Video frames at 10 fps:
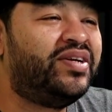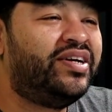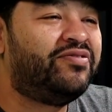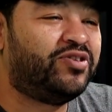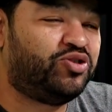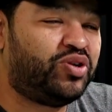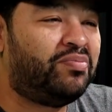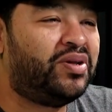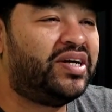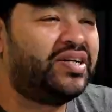for
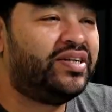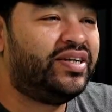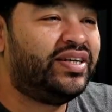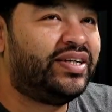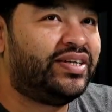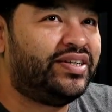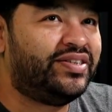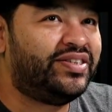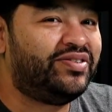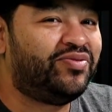Trebla. And
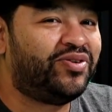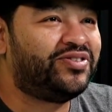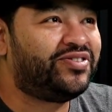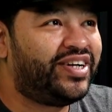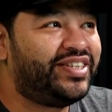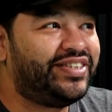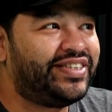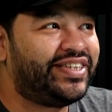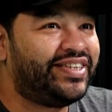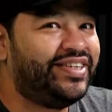she rolls her eyes. She's
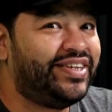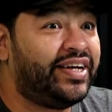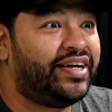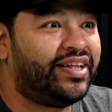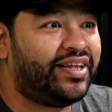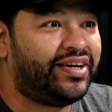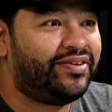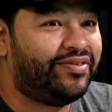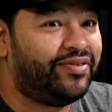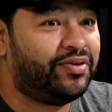like, yeah, like,
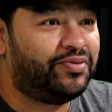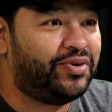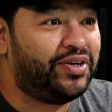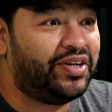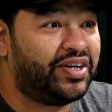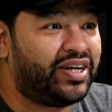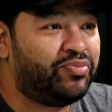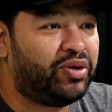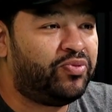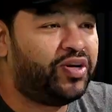well, what are you going to come
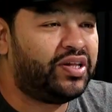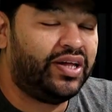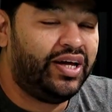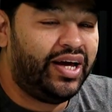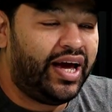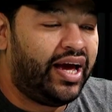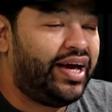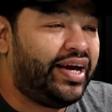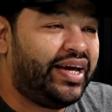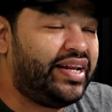up with? Yeah.
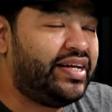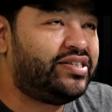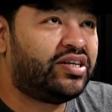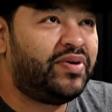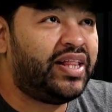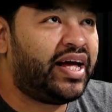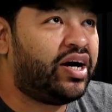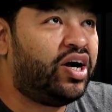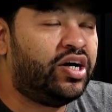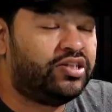And it took me like
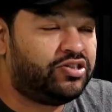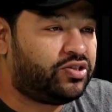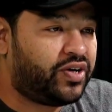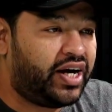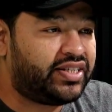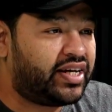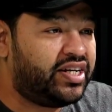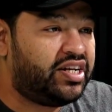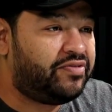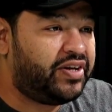100 tries. I
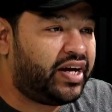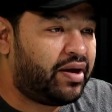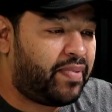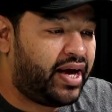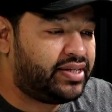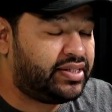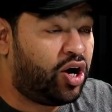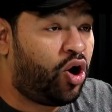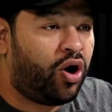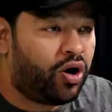couldn't even get past the
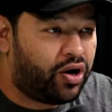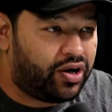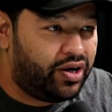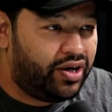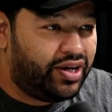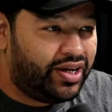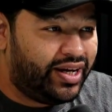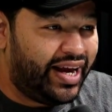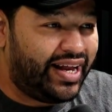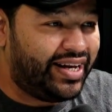R.
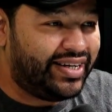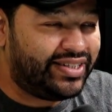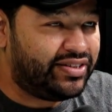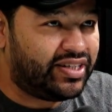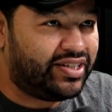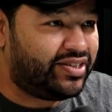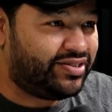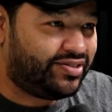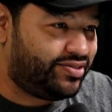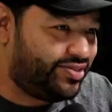And she was like,
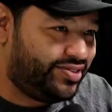just